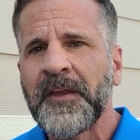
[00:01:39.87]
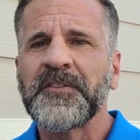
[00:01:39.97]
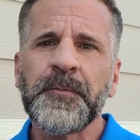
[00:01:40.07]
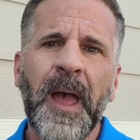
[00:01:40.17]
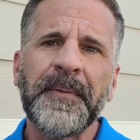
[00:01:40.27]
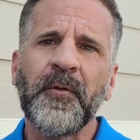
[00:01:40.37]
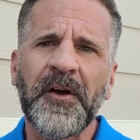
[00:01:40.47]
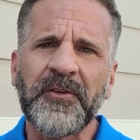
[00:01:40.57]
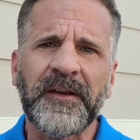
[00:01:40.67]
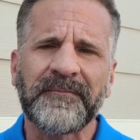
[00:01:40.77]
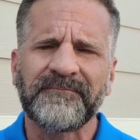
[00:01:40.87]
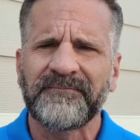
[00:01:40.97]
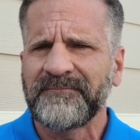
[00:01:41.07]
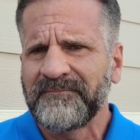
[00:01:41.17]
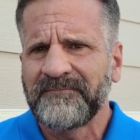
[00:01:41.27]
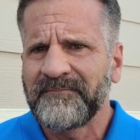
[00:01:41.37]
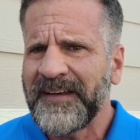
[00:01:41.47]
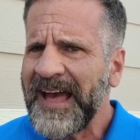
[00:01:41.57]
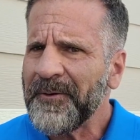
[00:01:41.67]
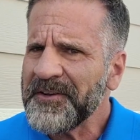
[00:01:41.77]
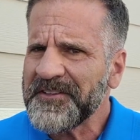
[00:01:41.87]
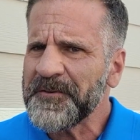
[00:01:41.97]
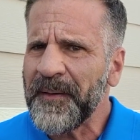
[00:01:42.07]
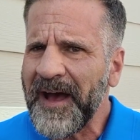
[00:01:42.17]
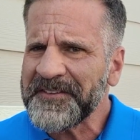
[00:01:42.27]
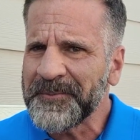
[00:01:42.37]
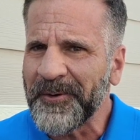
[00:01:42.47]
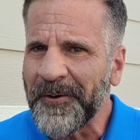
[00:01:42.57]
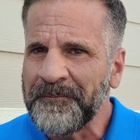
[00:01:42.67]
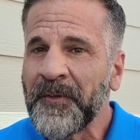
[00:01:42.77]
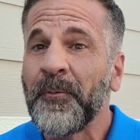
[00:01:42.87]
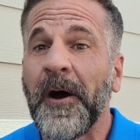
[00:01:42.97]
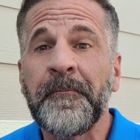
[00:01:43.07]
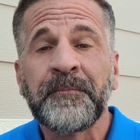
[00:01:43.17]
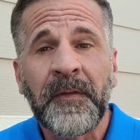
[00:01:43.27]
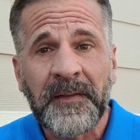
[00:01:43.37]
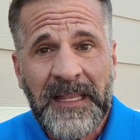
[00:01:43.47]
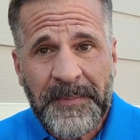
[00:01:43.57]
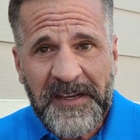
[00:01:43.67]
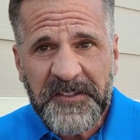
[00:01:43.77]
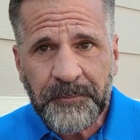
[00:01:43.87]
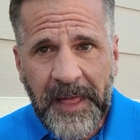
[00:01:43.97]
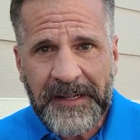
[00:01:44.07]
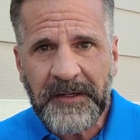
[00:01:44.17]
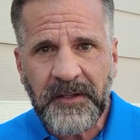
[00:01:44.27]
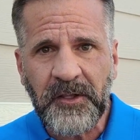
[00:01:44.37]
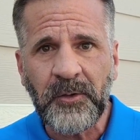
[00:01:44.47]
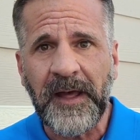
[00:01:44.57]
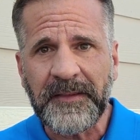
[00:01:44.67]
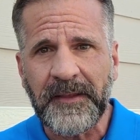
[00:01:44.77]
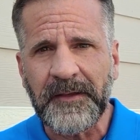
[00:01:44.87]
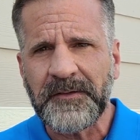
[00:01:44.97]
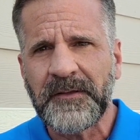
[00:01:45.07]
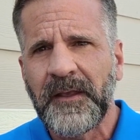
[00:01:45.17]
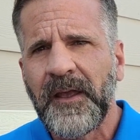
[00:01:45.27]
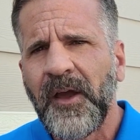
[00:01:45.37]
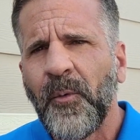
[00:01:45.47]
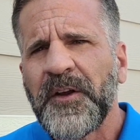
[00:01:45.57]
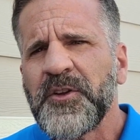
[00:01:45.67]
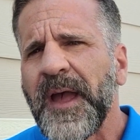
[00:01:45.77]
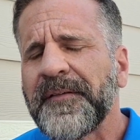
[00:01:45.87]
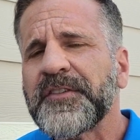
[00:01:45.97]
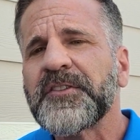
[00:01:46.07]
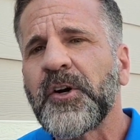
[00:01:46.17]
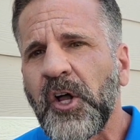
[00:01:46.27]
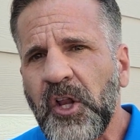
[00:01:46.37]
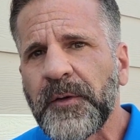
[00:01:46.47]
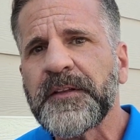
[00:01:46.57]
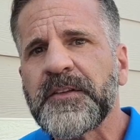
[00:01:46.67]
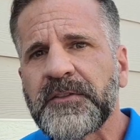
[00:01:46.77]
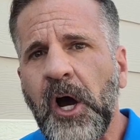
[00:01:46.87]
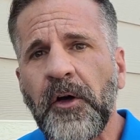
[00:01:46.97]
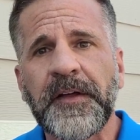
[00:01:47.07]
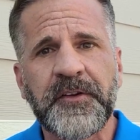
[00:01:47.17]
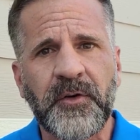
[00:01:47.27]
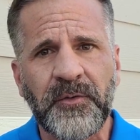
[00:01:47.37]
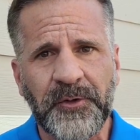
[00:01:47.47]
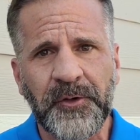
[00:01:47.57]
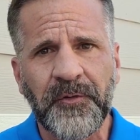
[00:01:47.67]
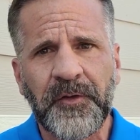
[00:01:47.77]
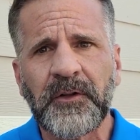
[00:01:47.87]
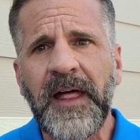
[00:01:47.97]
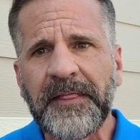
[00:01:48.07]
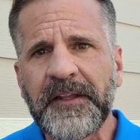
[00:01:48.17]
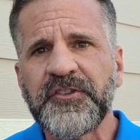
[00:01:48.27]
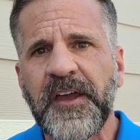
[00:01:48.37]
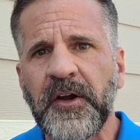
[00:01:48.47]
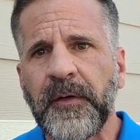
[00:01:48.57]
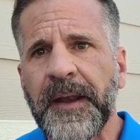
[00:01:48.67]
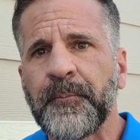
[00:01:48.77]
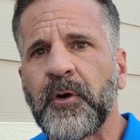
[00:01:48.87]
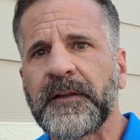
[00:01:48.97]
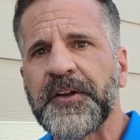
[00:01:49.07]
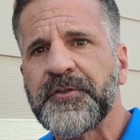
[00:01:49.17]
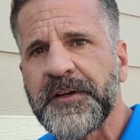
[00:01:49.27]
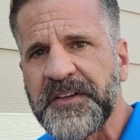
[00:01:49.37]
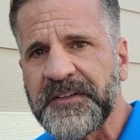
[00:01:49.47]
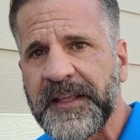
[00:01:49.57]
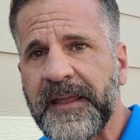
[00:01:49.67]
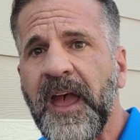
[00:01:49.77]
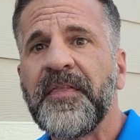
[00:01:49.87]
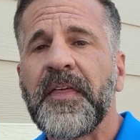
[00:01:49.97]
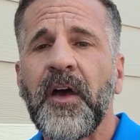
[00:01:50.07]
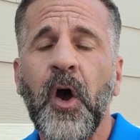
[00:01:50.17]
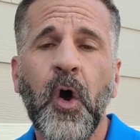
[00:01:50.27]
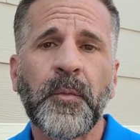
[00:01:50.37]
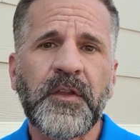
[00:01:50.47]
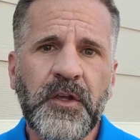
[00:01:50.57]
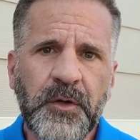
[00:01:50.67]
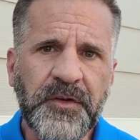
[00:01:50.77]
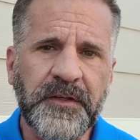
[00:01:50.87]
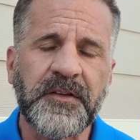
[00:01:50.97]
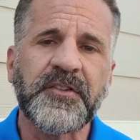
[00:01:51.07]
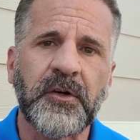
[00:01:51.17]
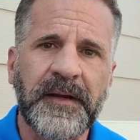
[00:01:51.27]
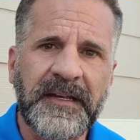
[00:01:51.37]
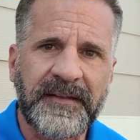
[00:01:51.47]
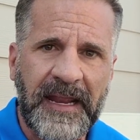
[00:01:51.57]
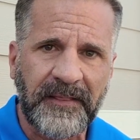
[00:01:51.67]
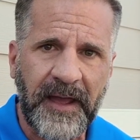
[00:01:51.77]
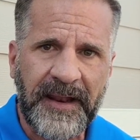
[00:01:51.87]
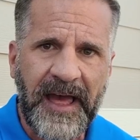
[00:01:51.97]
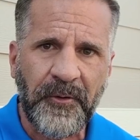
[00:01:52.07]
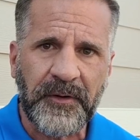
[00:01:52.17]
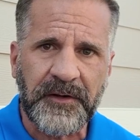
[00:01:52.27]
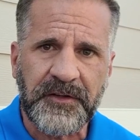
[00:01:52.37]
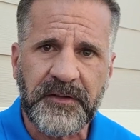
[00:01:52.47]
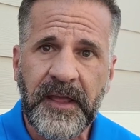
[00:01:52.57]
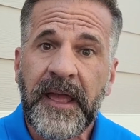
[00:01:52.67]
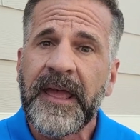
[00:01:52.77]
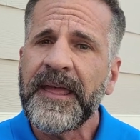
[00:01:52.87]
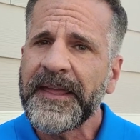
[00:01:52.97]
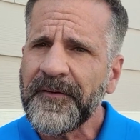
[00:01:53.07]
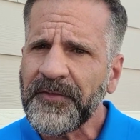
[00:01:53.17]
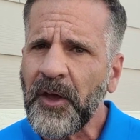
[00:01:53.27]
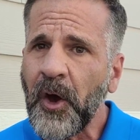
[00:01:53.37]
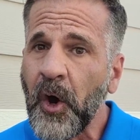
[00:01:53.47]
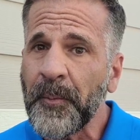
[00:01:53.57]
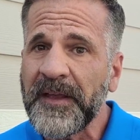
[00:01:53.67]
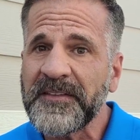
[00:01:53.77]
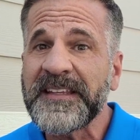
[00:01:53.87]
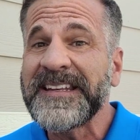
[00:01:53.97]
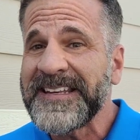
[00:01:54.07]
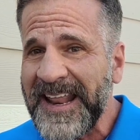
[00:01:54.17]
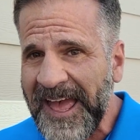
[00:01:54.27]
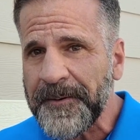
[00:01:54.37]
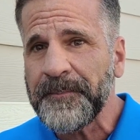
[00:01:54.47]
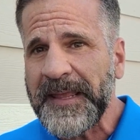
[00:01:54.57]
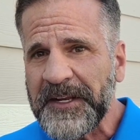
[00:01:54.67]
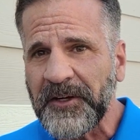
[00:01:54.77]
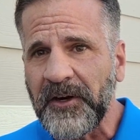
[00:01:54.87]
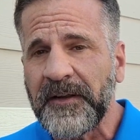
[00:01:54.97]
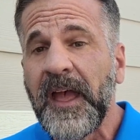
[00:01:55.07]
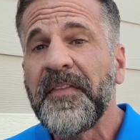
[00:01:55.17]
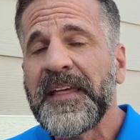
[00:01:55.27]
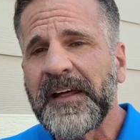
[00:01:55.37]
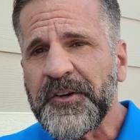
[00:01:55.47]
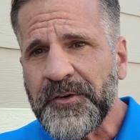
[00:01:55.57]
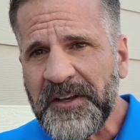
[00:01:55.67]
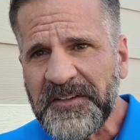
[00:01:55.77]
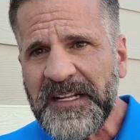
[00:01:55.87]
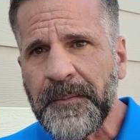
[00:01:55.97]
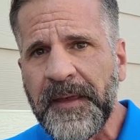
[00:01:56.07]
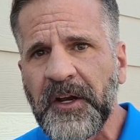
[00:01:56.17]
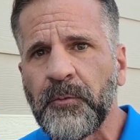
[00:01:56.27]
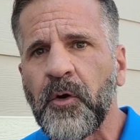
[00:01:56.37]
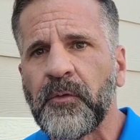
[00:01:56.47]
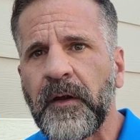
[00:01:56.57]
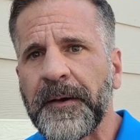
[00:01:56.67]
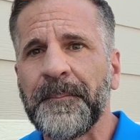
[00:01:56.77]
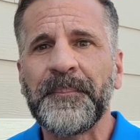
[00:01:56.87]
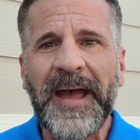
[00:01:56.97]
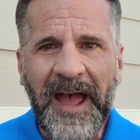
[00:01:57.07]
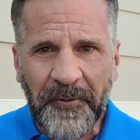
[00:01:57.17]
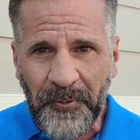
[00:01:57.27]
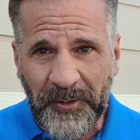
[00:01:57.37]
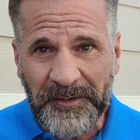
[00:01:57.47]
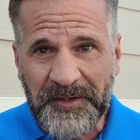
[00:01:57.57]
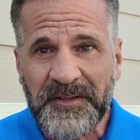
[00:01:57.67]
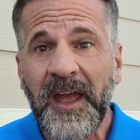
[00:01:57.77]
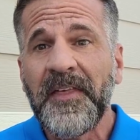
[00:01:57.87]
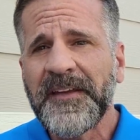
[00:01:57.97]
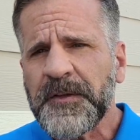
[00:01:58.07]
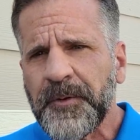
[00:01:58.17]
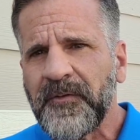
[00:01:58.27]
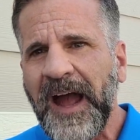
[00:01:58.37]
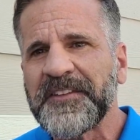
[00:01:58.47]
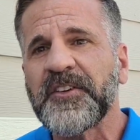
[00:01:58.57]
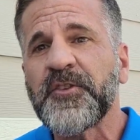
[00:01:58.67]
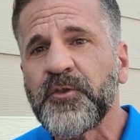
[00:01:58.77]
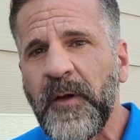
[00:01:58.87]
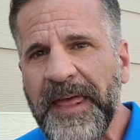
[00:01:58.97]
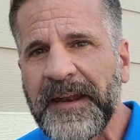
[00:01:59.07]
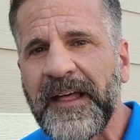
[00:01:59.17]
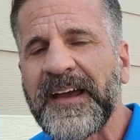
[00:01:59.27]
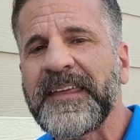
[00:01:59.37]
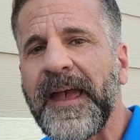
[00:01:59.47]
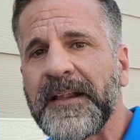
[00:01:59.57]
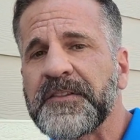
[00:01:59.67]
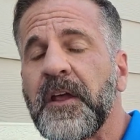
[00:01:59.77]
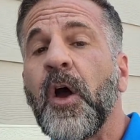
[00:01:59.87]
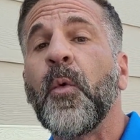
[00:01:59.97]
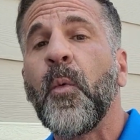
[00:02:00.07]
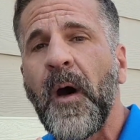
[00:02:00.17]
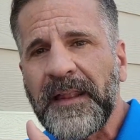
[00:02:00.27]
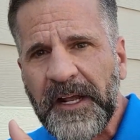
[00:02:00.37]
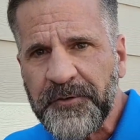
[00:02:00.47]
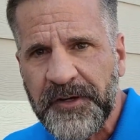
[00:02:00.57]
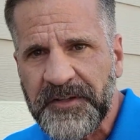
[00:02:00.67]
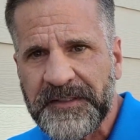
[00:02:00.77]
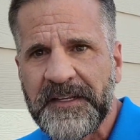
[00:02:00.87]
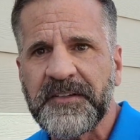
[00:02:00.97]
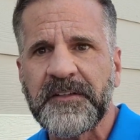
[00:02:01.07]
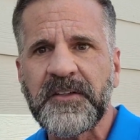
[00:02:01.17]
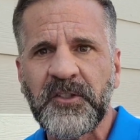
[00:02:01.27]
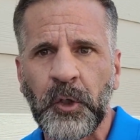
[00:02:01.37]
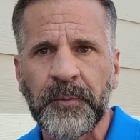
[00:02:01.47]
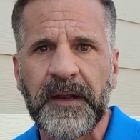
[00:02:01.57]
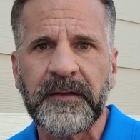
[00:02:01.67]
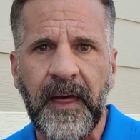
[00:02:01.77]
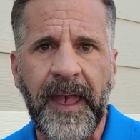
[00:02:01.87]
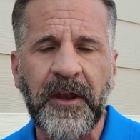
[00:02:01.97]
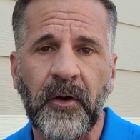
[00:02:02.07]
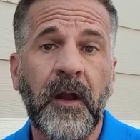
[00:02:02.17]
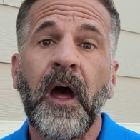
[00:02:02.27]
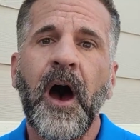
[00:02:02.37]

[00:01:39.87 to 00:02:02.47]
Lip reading: So you might be wondering, how is this possible? Well, let me explain it to you like this. When you have solar installed on your roof, it'll likely generate more electricity than the home uses during daylight hours. If the home is net metered, the electricity meter will run backwards. This provides a credit against what electricity is consumed at night or